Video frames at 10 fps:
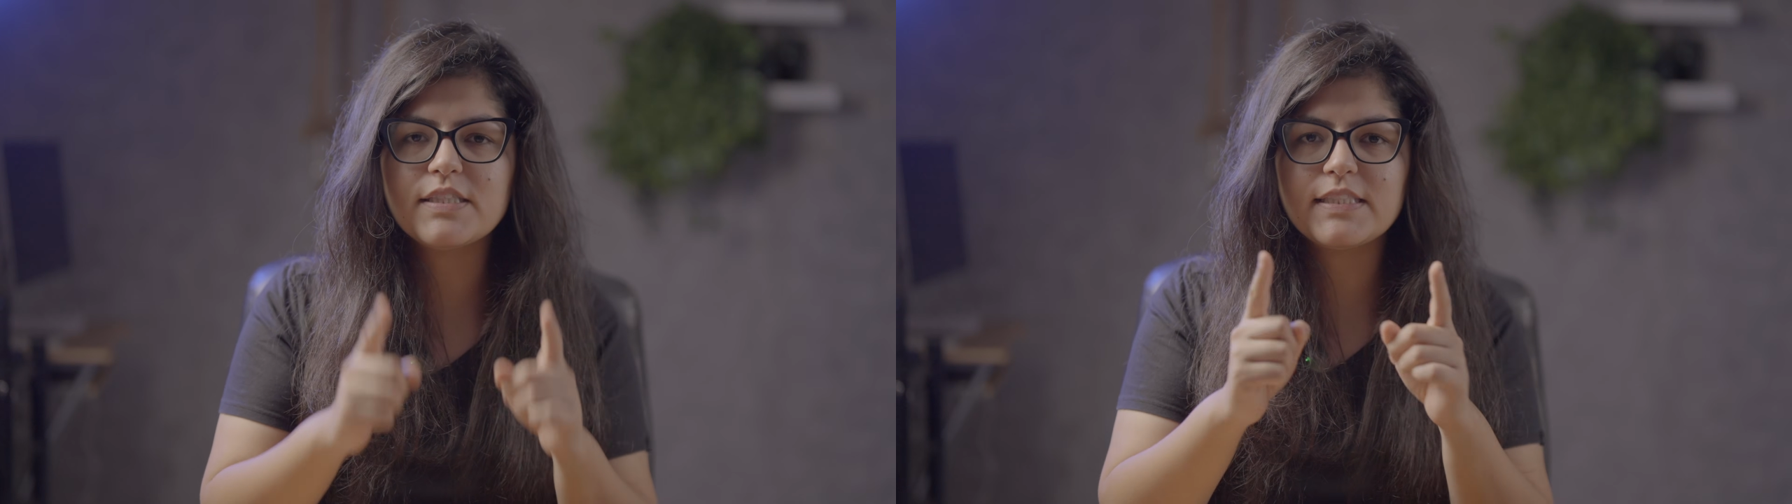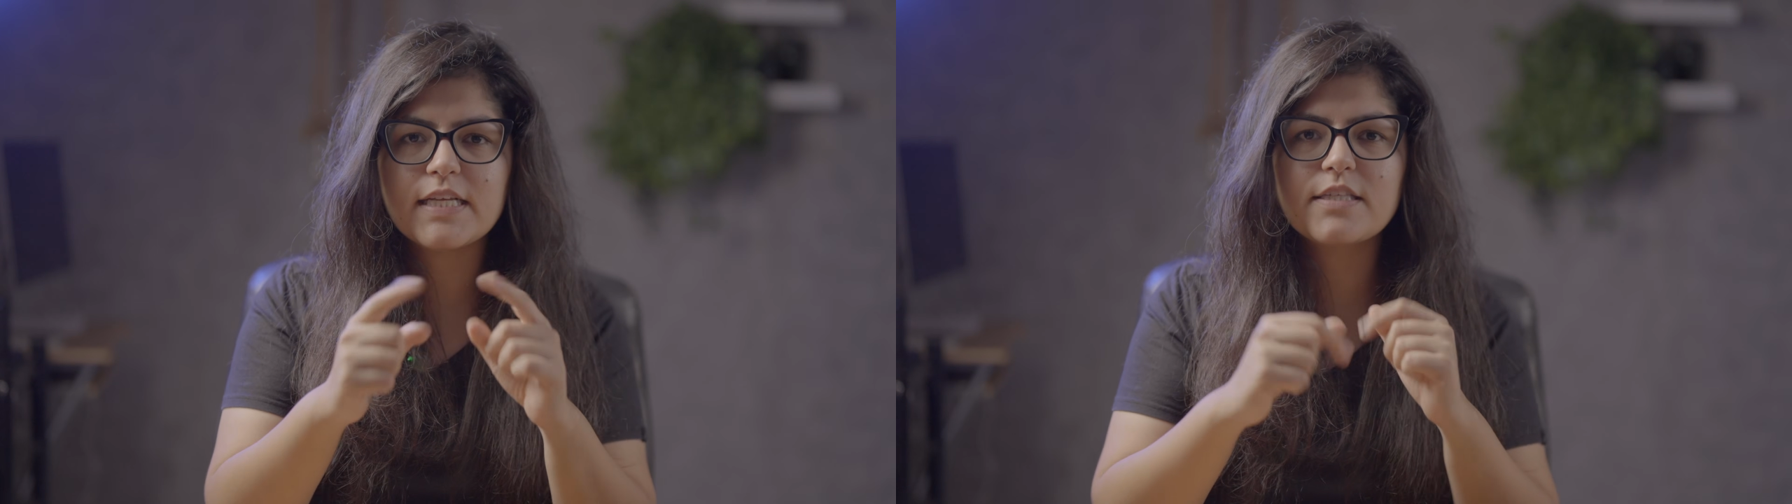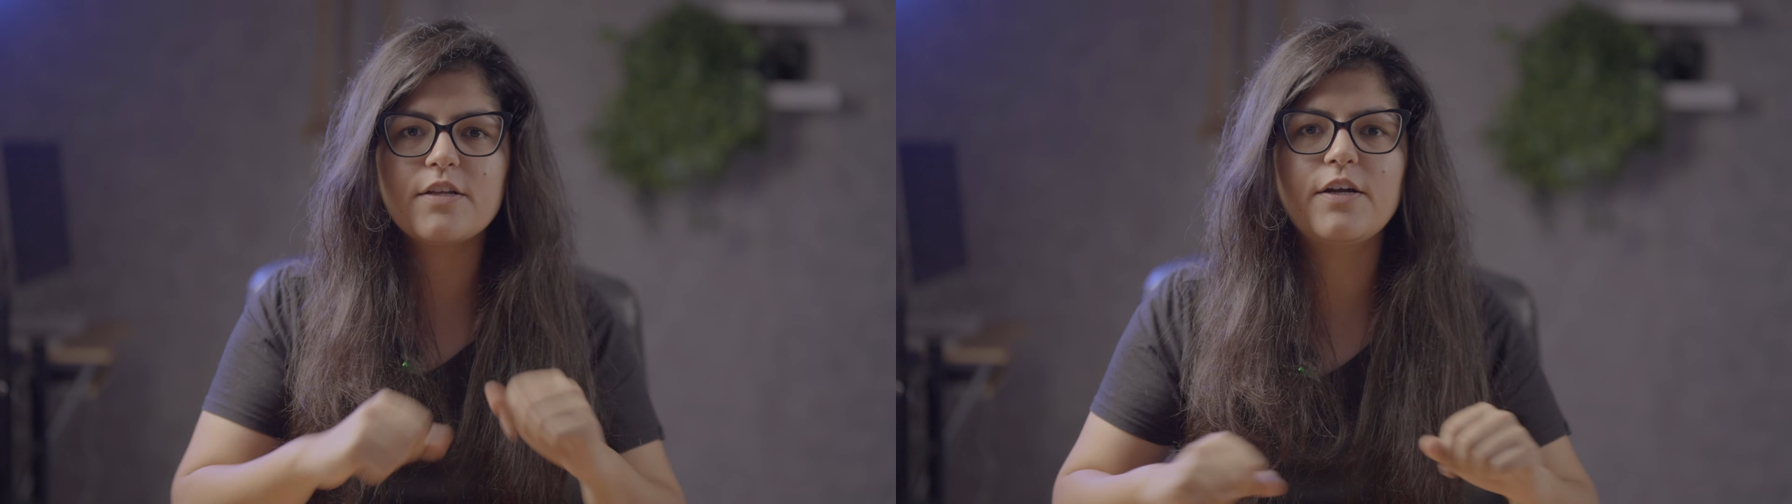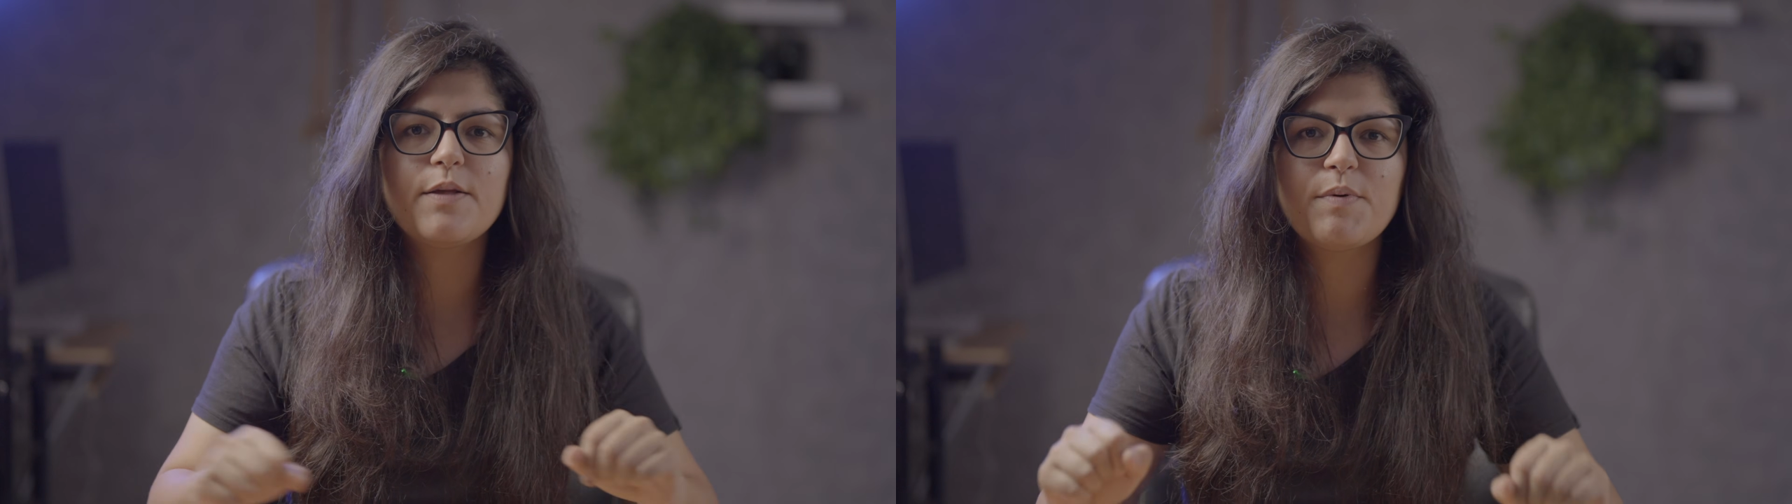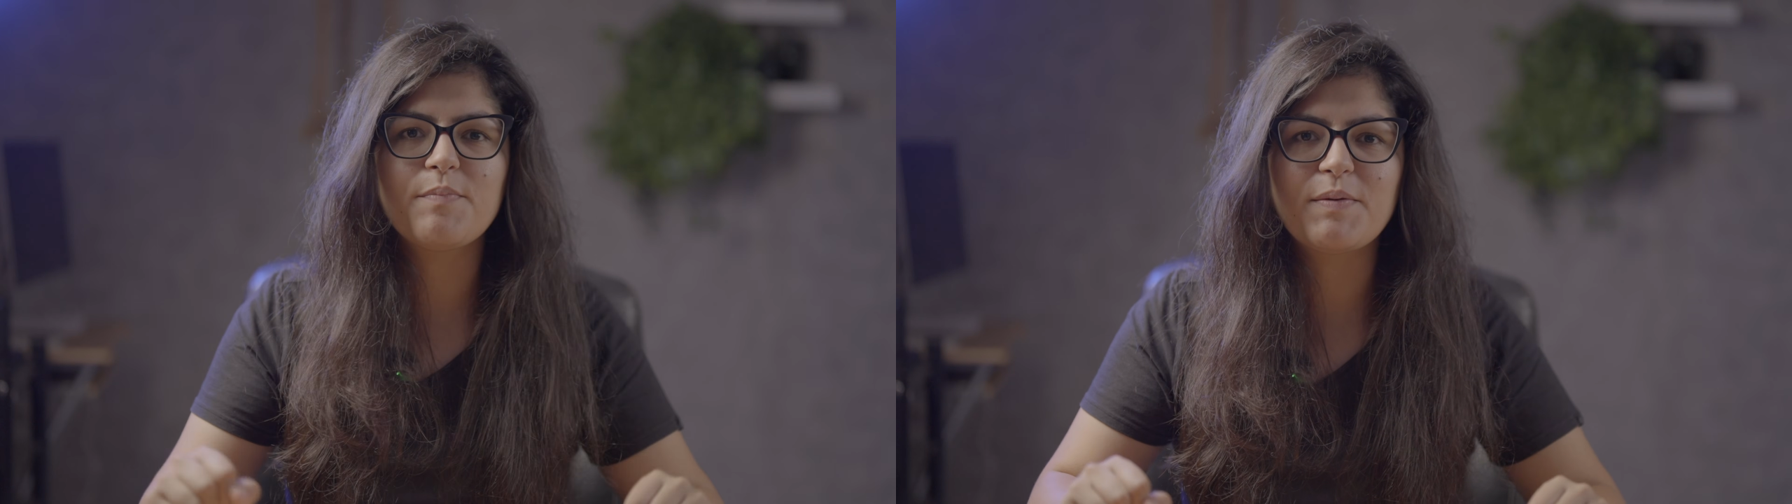600
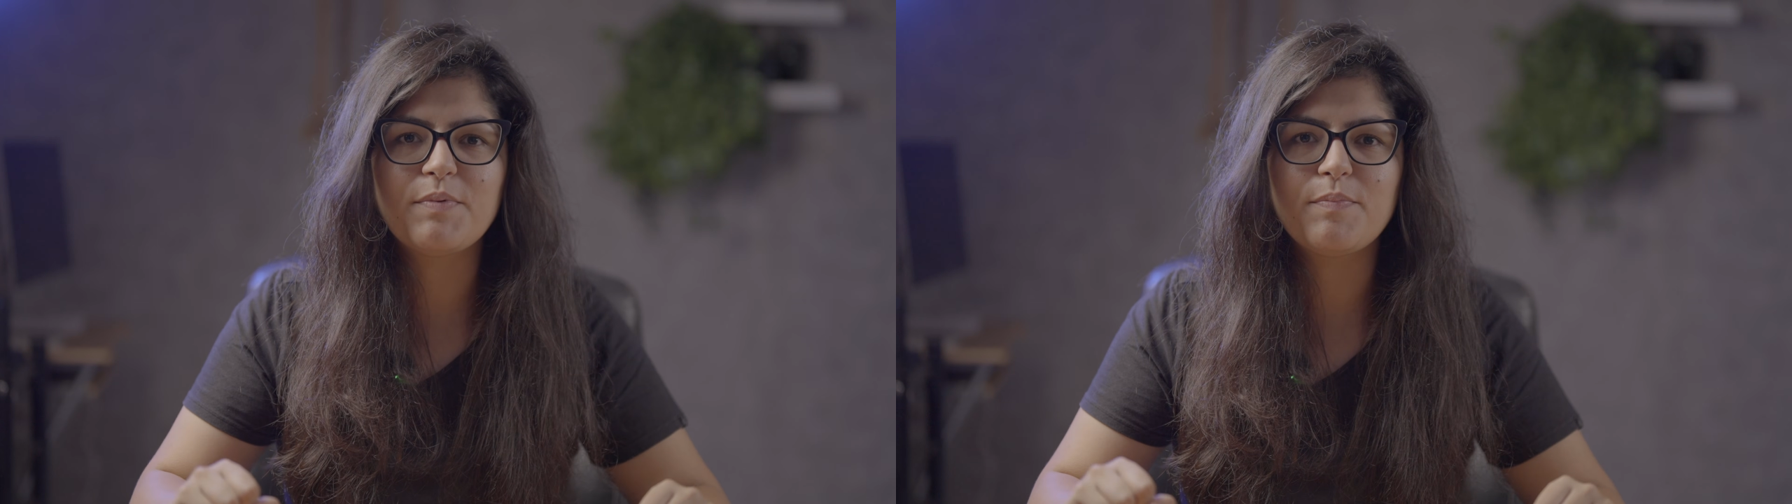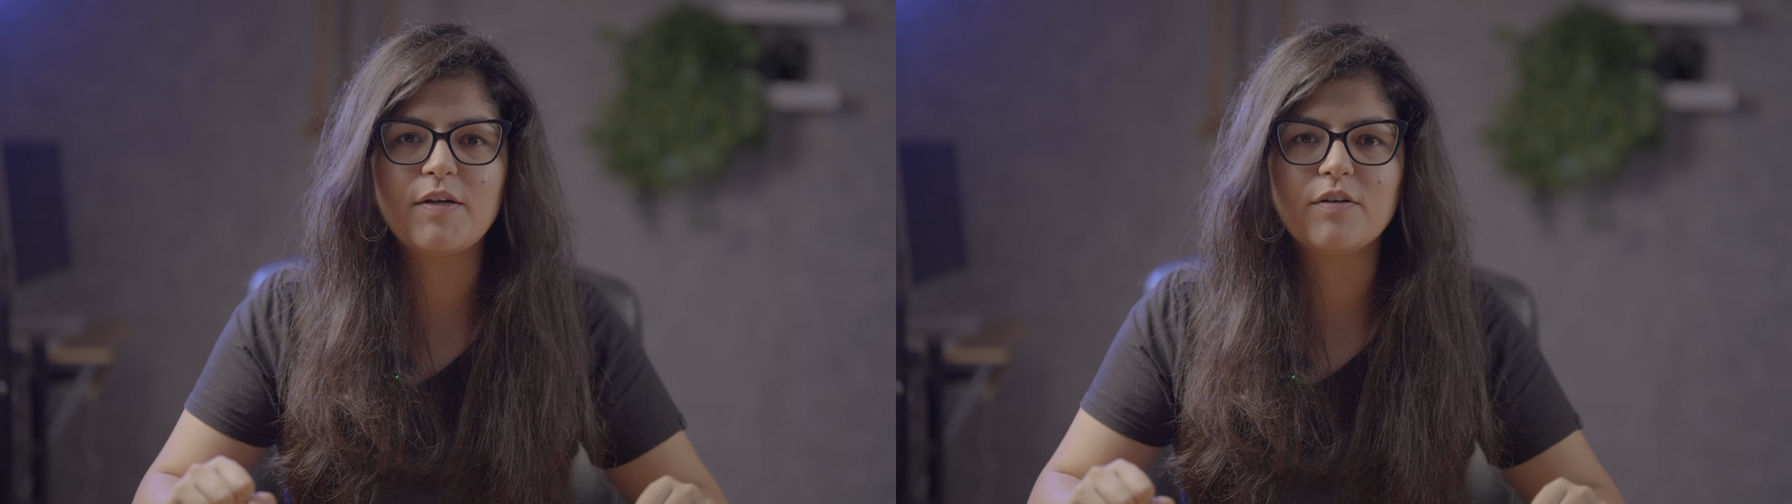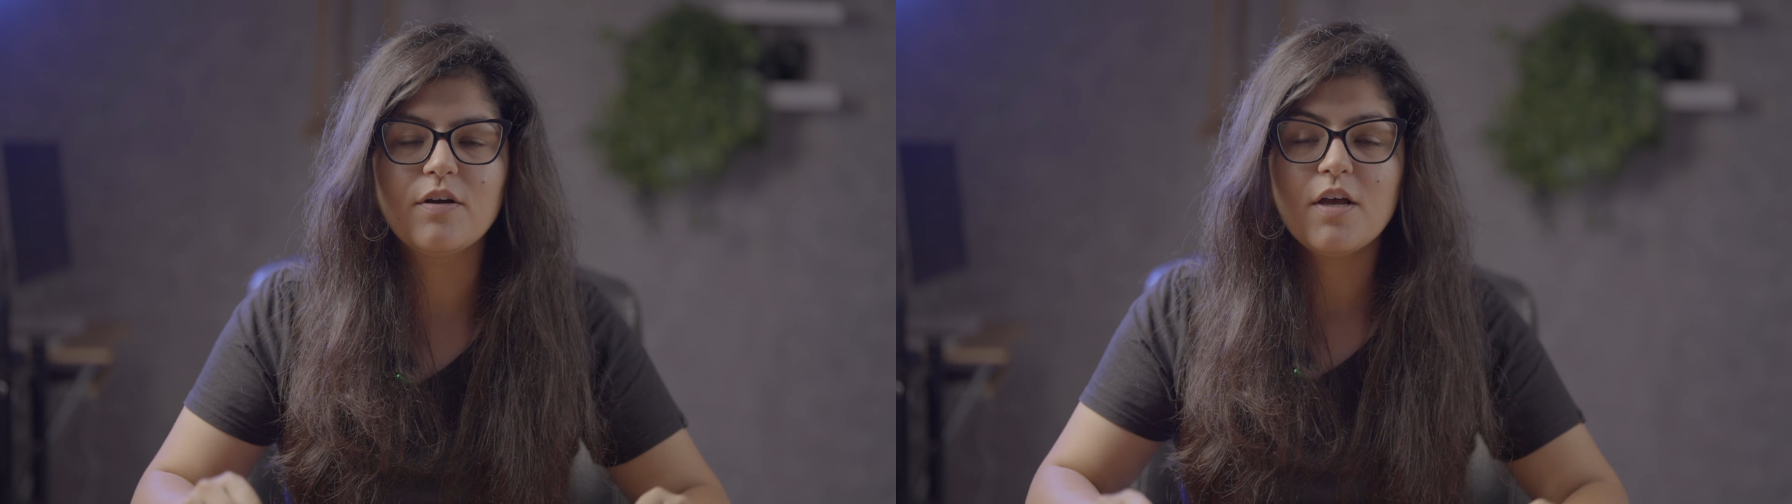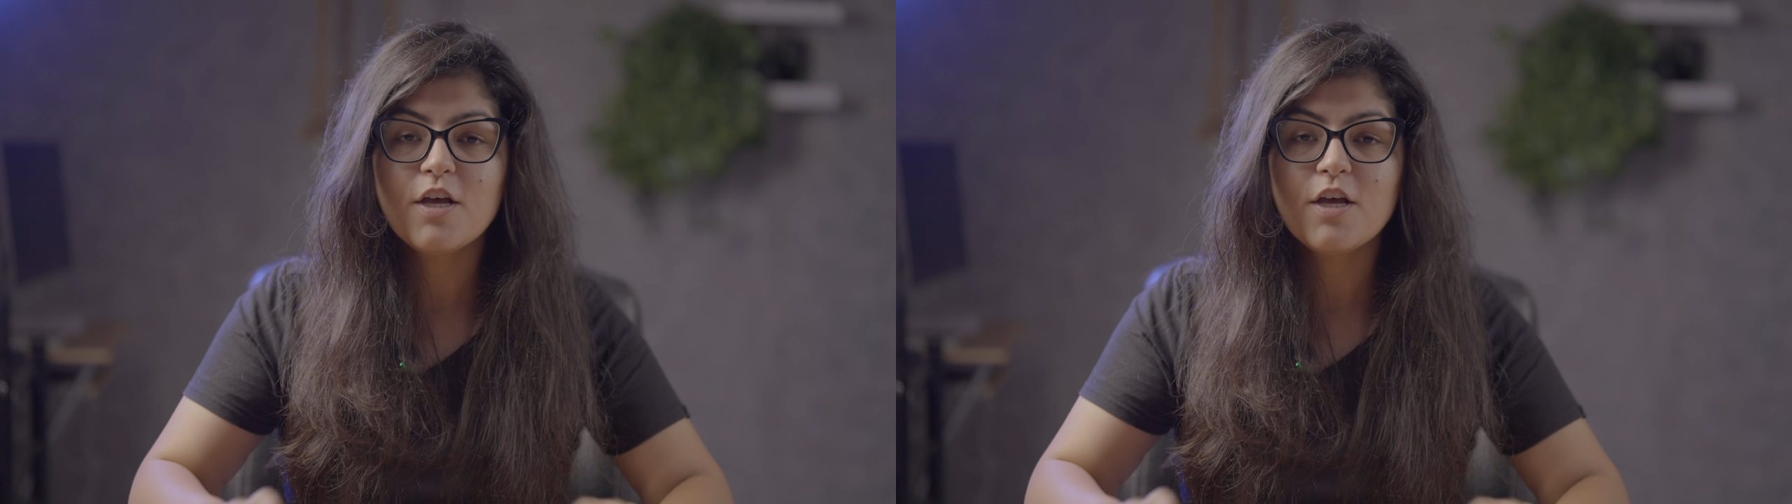mm might be better.